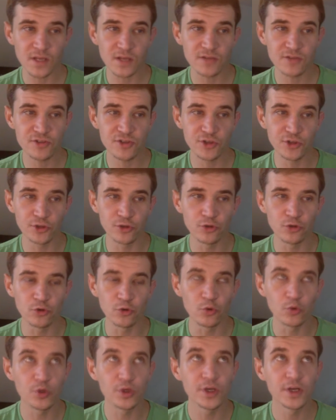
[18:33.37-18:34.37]

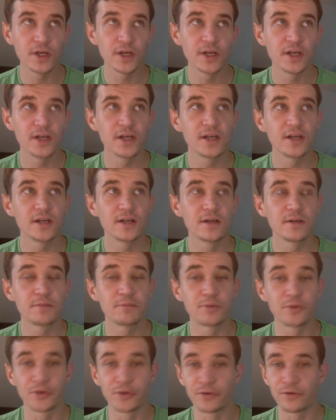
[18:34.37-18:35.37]
to
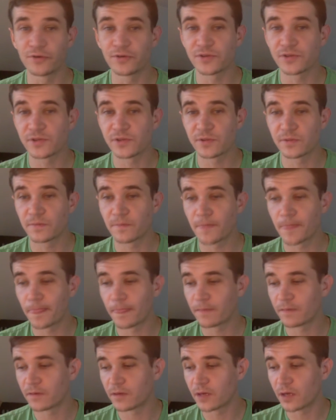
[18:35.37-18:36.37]
produce
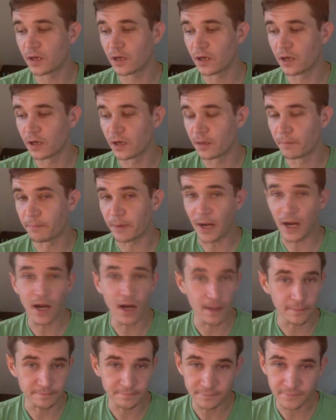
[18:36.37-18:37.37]
a
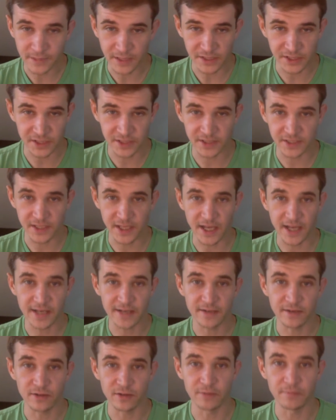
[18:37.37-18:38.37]
bomb, let's just
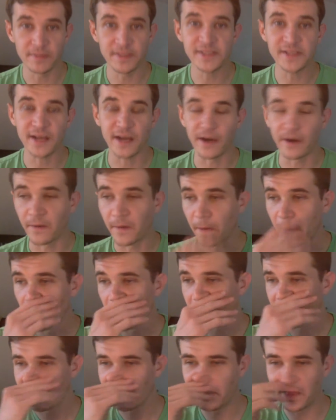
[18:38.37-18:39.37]
say, or a missile,
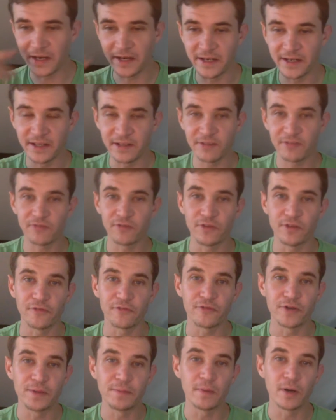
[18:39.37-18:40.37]
than it is for the
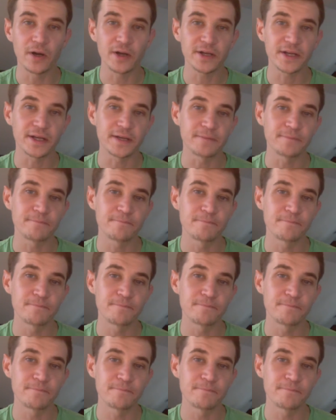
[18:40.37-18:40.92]
free market,